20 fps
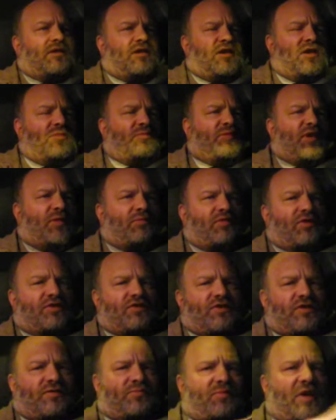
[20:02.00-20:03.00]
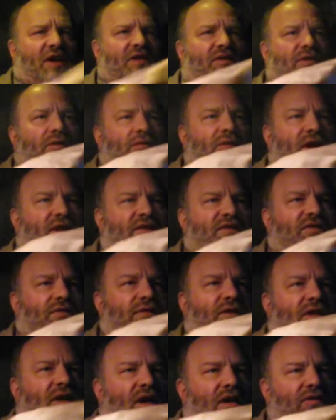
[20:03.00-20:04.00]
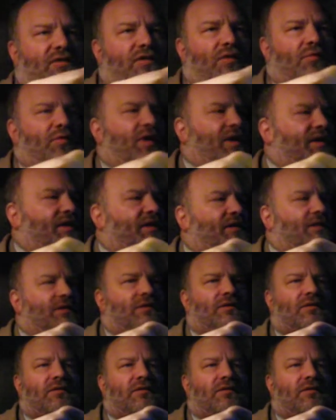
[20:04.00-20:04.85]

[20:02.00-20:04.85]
and people just paid their rent so they got no money,